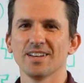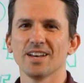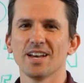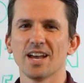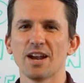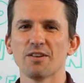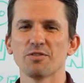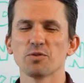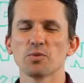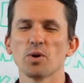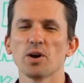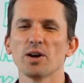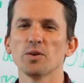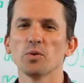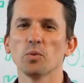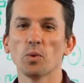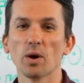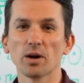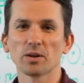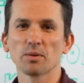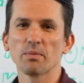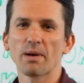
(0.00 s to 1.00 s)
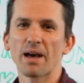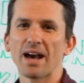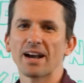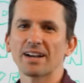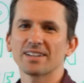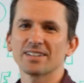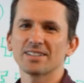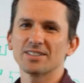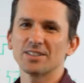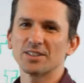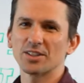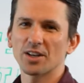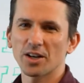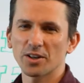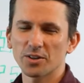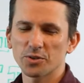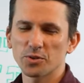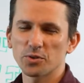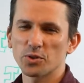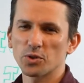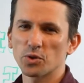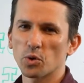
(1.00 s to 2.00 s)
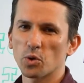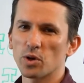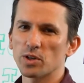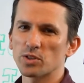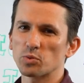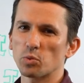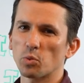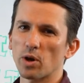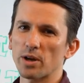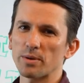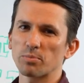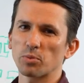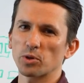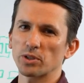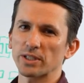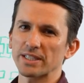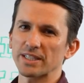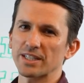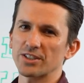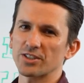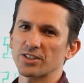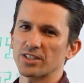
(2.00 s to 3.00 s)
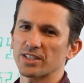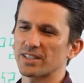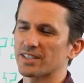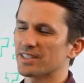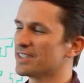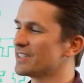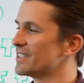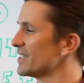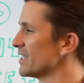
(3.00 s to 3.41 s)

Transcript: Hey everyone, welcome back to Cutting Through the Noise Whiteboard Edition.